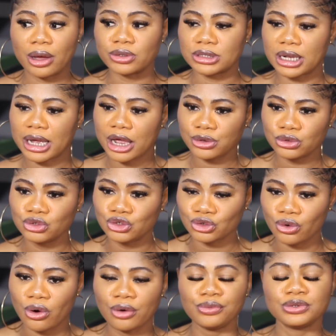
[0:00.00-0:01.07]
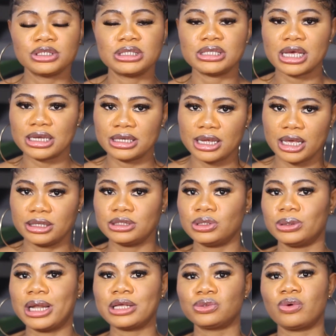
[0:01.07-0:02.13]
I was like, are you sure? She said yes.
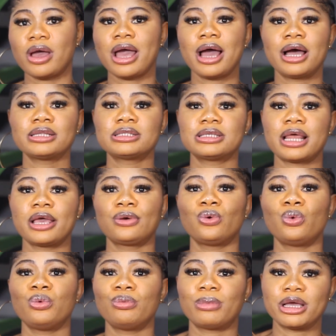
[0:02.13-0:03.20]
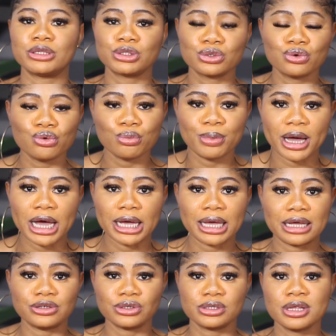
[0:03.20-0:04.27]
So that's why I had to like go with my school
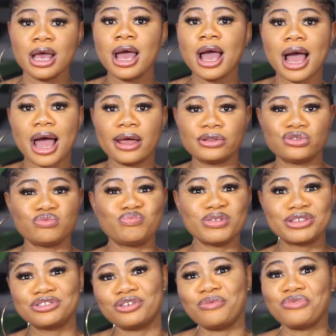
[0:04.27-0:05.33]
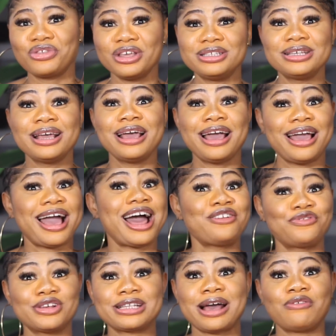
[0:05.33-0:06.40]
bag. I just had to pick some things.
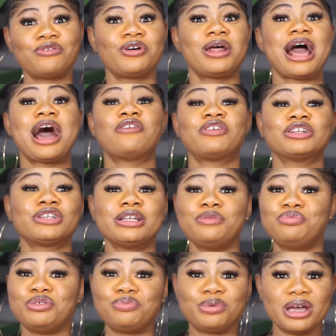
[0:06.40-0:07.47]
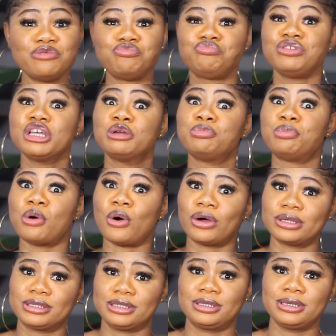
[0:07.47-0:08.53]
At first, I've actually prepared big
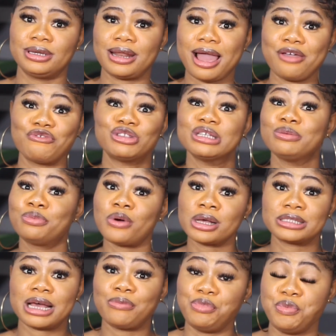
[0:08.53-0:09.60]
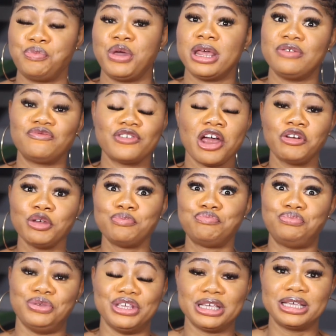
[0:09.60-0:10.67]
box. Like, you see the box I prepared, very
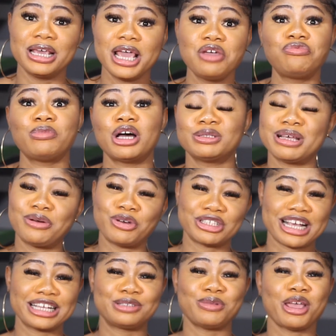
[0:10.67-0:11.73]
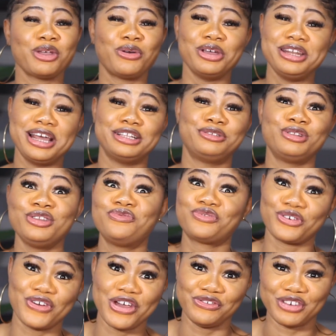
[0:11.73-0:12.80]
big. Even as I was asking, are you going there to live
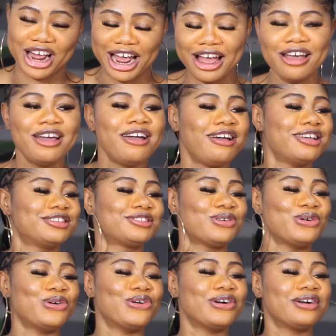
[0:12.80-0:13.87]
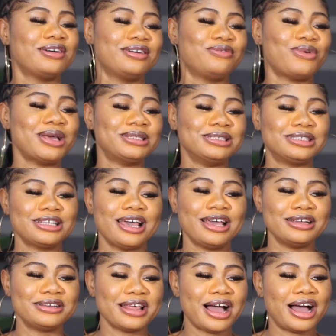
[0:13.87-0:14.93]
forever? So when she
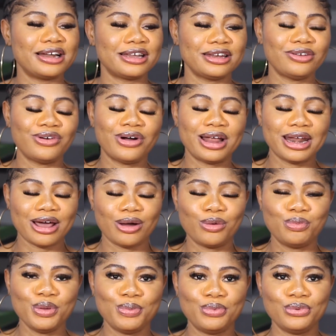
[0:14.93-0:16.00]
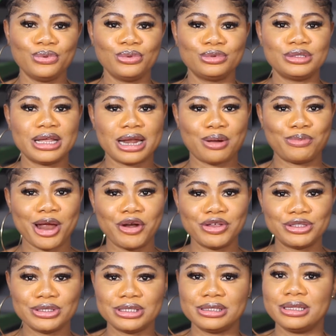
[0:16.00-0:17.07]
said that they don't allow people that are
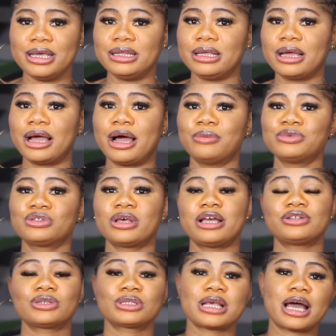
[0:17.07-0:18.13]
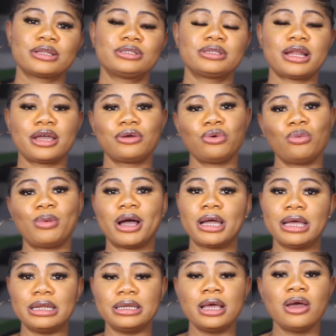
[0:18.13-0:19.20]
married to stay in the camp, so I just had to like go
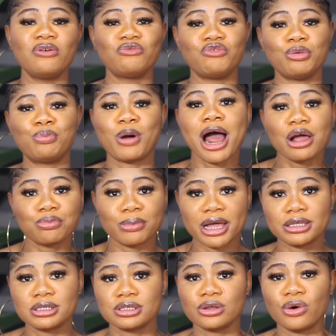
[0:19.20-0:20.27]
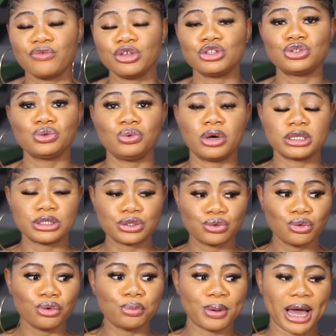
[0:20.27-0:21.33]
back and repack my stuff into a
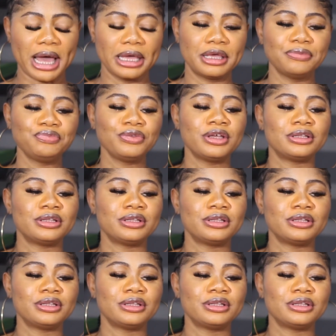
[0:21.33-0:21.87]
school bag.